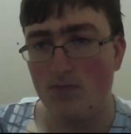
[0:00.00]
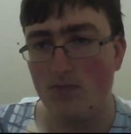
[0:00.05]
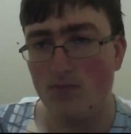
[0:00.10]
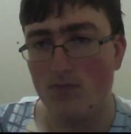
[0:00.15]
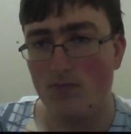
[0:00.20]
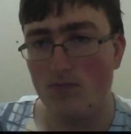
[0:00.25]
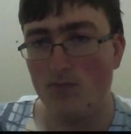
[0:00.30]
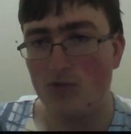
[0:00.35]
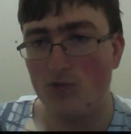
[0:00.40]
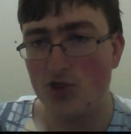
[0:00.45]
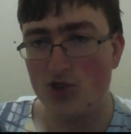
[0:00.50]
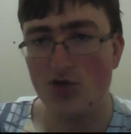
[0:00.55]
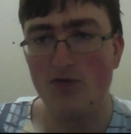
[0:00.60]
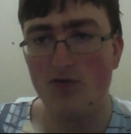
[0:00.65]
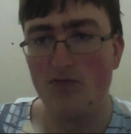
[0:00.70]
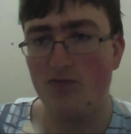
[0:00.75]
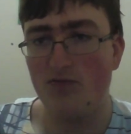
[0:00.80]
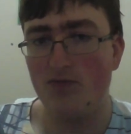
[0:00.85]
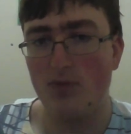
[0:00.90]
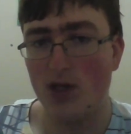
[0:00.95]
with 2
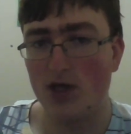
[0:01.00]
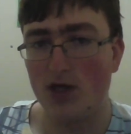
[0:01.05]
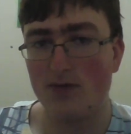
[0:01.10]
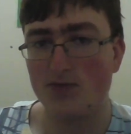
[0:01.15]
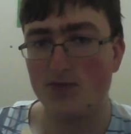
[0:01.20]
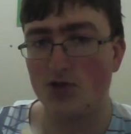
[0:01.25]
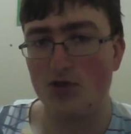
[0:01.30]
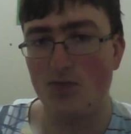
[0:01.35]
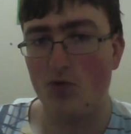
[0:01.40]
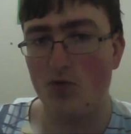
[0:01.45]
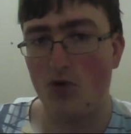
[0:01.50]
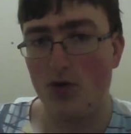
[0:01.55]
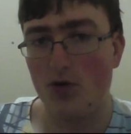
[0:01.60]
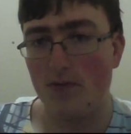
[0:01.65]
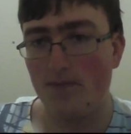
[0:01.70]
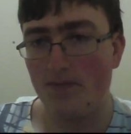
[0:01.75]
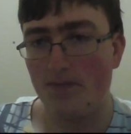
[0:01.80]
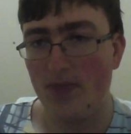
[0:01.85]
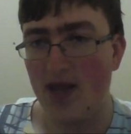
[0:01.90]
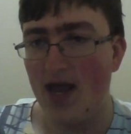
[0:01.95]
Blood Imps on the board.
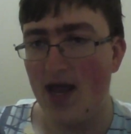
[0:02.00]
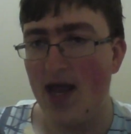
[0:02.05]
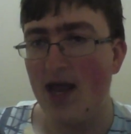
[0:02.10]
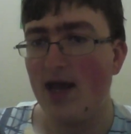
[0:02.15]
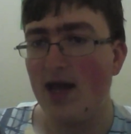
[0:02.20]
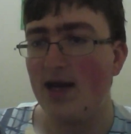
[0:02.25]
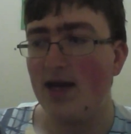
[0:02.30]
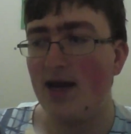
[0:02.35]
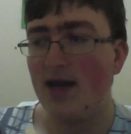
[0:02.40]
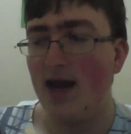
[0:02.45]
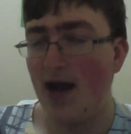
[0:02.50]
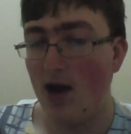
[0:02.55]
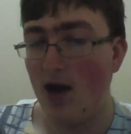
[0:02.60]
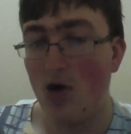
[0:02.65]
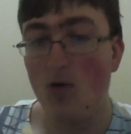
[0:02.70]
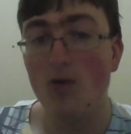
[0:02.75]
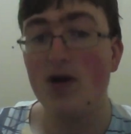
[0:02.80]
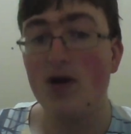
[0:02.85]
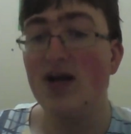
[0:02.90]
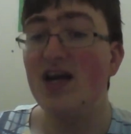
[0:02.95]

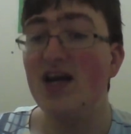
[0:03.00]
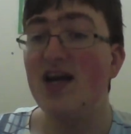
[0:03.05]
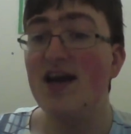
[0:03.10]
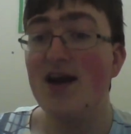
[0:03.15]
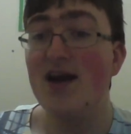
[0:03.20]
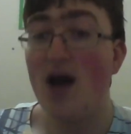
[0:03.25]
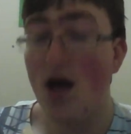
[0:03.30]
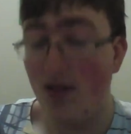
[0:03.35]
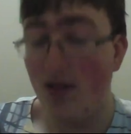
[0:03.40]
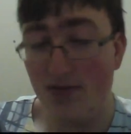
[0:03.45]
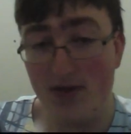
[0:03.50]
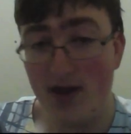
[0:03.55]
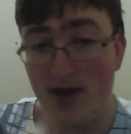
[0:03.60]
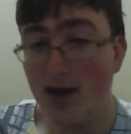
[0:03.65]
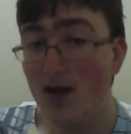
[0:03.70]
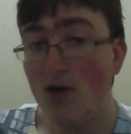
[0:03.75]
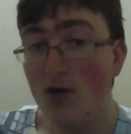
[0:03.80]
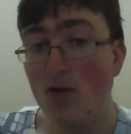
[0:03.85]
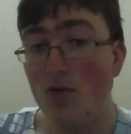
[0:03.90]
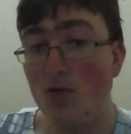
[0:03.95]
Now,
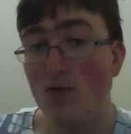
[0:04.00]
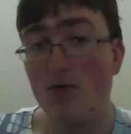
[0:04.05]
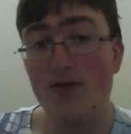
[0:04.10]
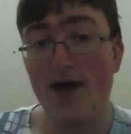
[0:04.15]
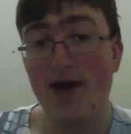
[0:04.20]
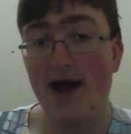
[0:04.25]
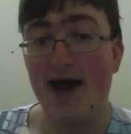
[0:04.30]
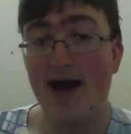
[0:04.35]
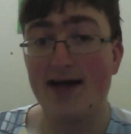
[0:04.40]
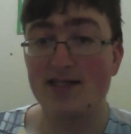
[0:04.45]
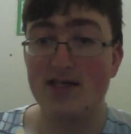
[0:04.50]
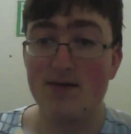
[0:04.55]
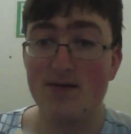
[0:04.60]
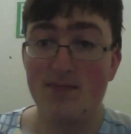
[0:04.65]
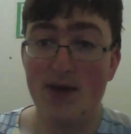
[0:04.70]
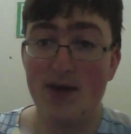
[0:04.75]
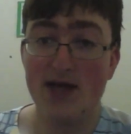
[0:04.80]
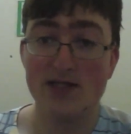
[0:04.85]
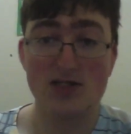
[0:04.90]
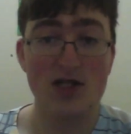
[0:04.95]
nothing that has a
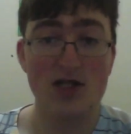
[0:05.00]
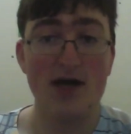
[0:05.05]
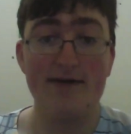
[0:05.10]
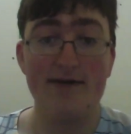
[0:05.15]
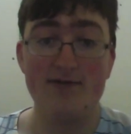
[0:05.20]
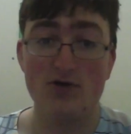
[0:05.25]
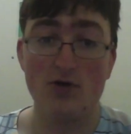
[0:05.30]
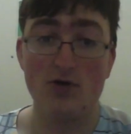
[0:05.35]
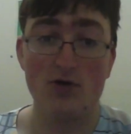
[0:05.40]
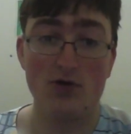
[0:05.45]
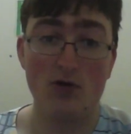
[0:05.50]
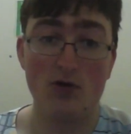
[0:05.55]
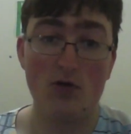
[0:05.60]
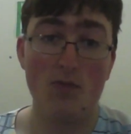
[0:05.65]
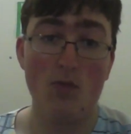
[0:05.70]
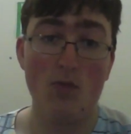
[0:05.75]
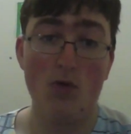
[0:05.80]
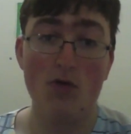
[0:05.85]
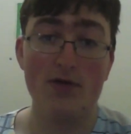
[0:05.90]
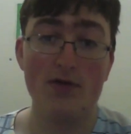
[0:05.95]
base life total
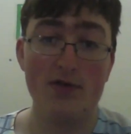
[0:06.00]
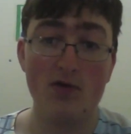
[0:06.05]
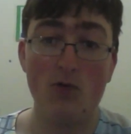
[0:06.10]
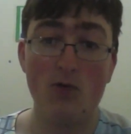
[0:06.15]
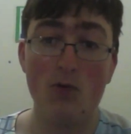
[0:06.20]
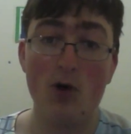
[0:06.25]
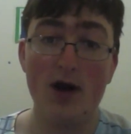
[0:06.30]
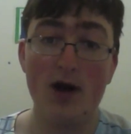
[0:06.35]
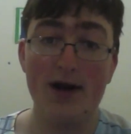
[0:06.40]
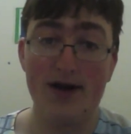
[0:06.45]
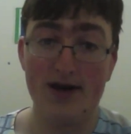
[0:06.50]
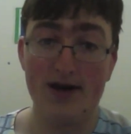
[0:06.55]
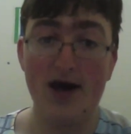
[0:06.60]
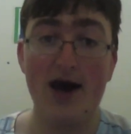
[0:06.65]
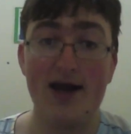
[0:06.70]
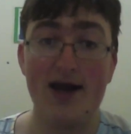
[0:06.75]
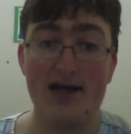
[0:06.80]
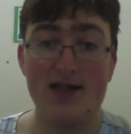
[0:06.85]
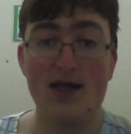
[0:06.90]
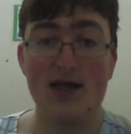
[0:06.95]
more than 1
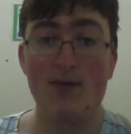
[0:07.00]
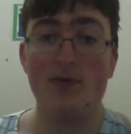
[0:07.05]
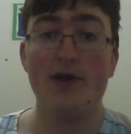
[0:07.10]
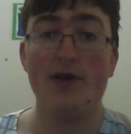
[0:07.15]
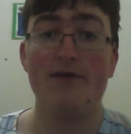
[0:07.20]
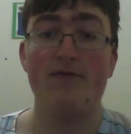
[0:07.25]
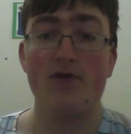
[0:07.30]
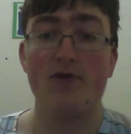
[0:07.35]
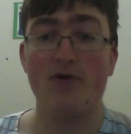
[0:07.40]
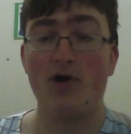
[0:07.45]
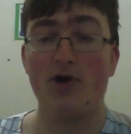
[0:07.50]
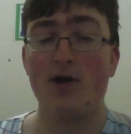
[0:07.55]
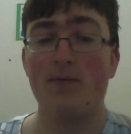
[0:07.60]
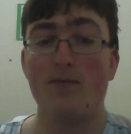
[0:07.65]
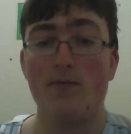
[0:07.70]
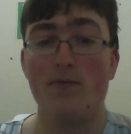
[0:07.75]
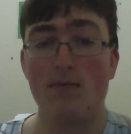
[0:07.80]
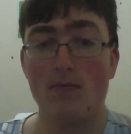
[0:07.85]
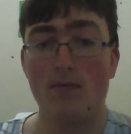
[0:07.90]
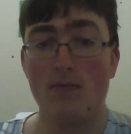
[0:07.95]
died in that Blade Flurry.
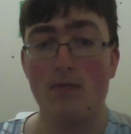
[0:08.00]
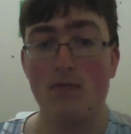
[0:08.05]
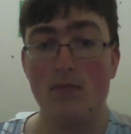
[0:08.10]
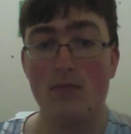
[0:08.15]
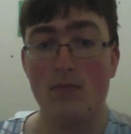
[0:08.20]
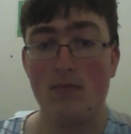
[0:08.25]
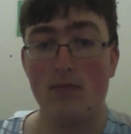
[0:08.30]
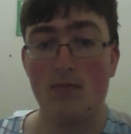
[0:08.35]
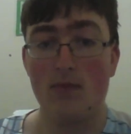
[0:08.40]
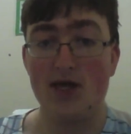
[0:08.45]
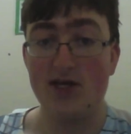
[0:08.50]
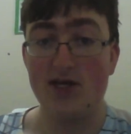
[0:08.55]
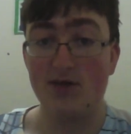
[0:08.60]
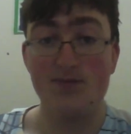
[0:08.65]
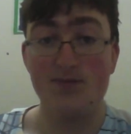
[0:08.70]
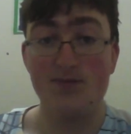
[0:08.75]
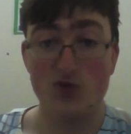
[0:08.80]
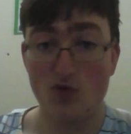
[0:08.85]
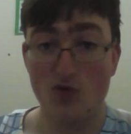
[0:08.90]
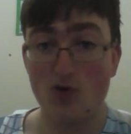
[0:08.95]
It
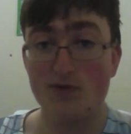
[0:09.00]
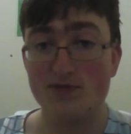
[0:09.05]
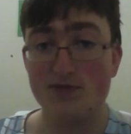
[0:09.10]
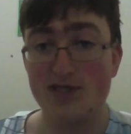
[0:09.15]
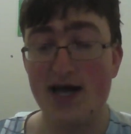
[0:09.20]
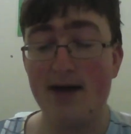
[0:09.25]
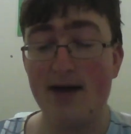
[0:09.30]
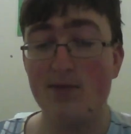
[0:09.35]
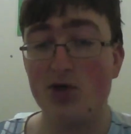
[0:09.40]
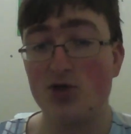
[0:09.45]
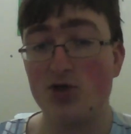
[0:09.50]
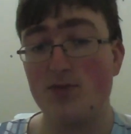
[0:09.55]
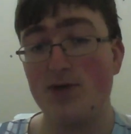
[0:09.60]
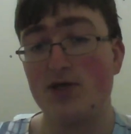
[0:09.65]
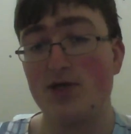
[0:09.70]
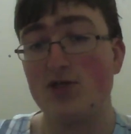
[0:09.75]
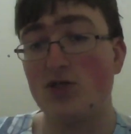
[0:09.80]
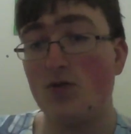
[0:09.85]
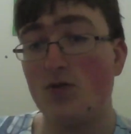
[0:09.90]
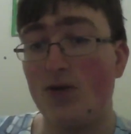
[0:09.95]
absorbs damage,
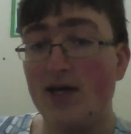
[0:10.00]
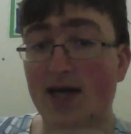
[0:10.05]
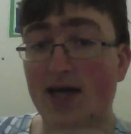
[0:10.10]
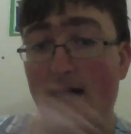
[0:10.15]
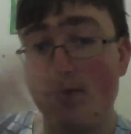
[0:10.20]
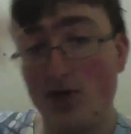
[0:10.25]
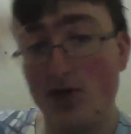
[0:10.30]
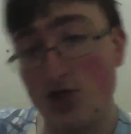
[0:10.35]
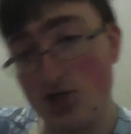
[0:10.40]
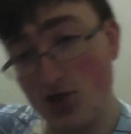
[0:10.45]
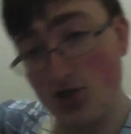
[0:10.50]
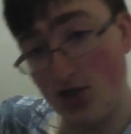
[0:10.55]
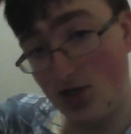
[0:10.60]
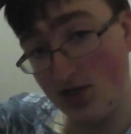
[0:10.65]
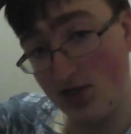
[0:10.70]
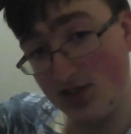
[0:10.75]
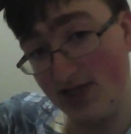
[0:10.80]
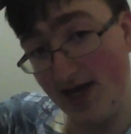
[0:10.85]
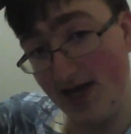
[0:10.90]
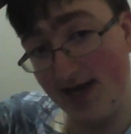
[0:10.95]
because of the way damage
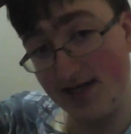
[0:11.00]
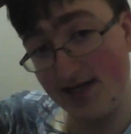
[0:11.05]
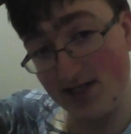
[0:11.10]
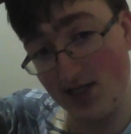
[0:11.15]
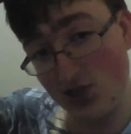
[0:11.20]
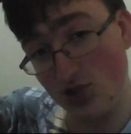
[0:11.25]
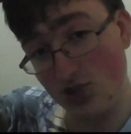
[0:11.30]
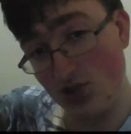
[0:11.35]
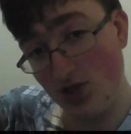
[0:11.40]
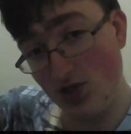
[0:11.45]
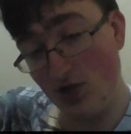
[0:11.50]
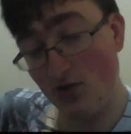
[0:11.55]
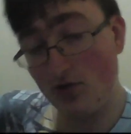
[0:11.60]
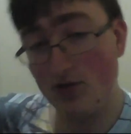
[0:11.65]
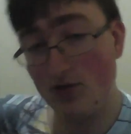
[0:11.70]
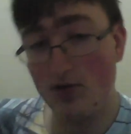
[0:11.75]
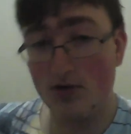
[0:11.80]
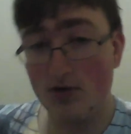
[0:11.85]
stacks actually on...